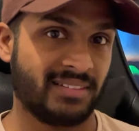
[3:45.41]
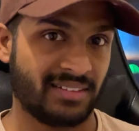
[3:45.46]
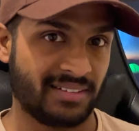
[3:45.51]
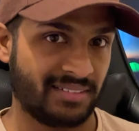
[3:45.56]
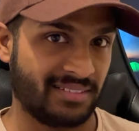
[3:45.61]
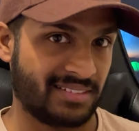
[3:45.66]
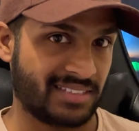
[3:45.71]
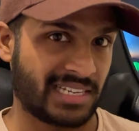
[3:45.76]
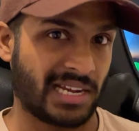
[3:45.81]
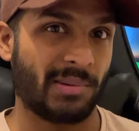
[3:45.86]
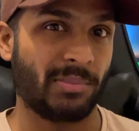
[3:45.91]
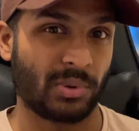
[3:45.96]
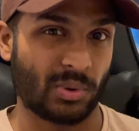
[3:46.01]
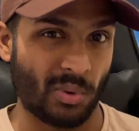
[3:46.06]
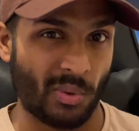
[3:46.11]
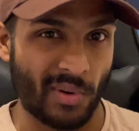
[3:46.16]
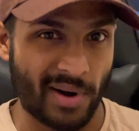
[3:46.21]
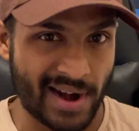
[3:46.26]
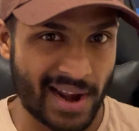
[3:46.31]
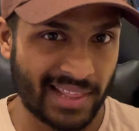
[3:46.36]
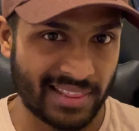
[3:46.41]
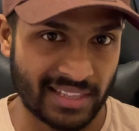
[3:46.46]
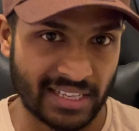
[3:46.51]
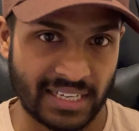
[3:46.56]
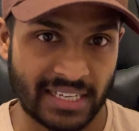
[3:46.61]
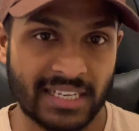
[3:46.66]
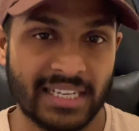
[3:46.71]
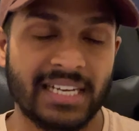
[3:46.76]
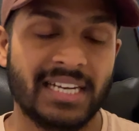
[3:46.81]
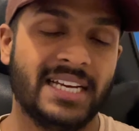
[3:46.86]
this company called Nothing,
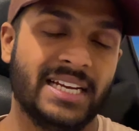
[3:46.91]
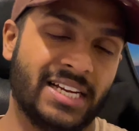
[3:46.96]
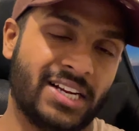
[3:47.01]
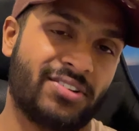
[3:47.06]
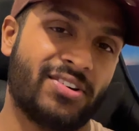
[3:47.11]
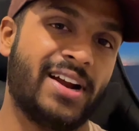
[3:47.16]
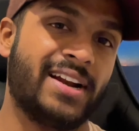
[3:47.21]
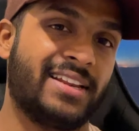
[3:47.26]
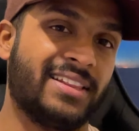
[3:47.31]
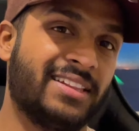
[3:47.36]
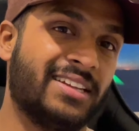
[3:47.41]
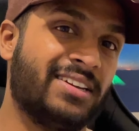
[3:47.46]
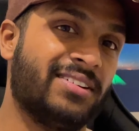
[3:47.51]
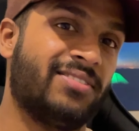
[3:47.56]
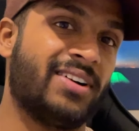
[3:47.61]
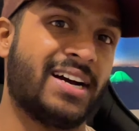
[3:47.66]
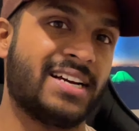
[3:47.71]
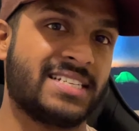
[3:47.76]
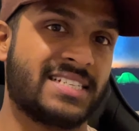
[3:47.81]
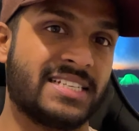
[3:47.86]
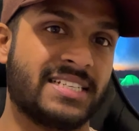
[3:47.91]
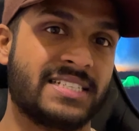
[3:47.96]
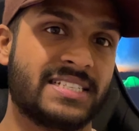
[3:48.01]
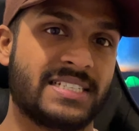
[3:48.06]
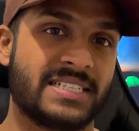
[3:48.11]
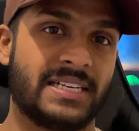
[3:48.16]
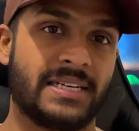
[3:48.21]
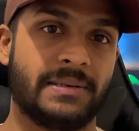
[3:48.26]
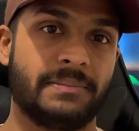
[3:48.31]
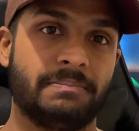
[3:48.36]
in creating the devices,